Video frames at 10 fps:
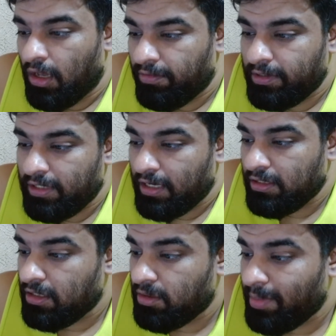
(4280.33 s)
We sign a
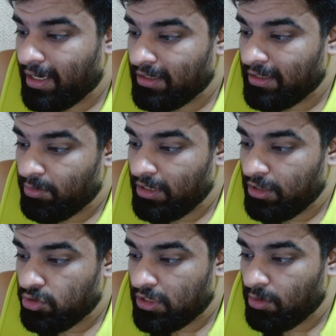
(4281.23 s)
centre back and then we need
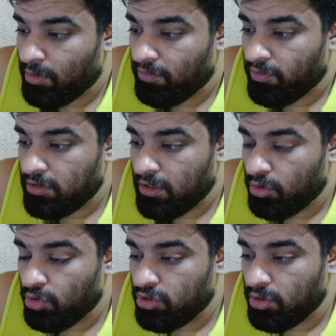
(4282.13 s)
to sell one. First
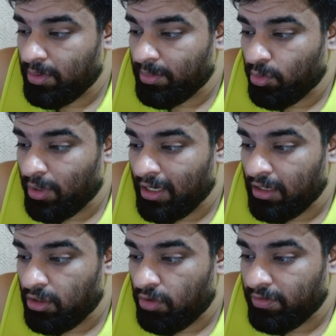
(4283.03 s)
outgoing should be Maguire.
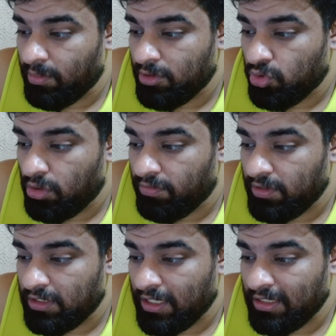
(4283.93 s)
Lindelof can be sold if we
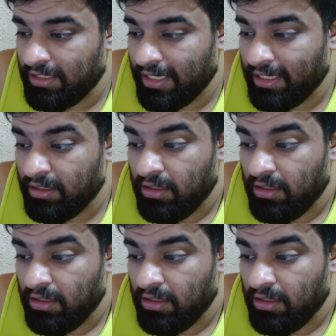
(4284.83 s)
sign the second.